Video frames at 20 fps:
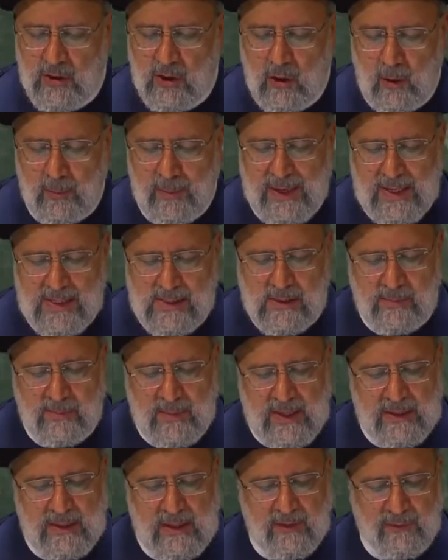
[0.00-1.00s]
actions
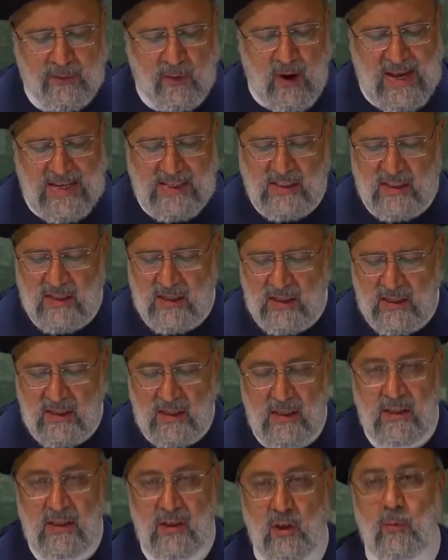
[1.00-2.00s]
are put forth in the
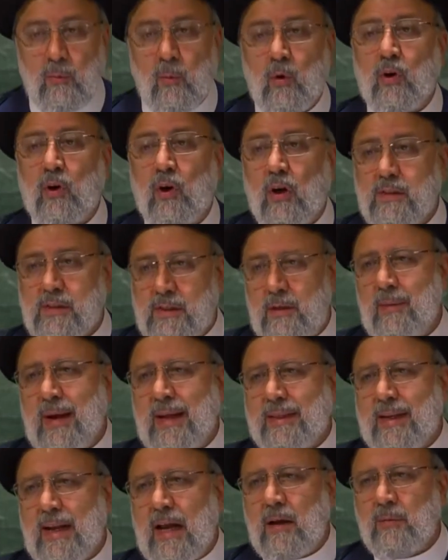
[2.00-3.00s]
name of
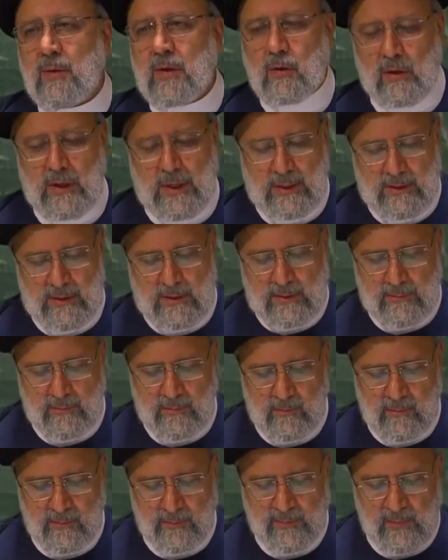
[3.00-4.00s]
defending
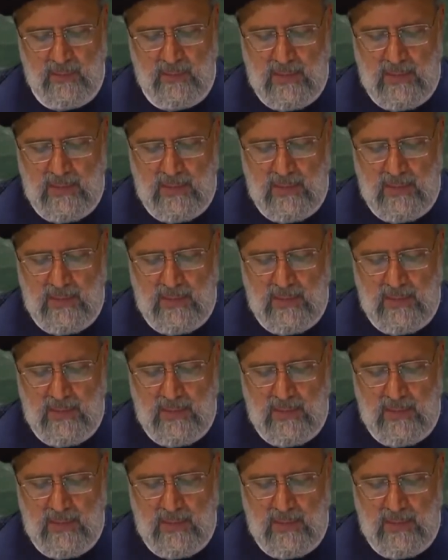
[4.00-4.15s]
democracy.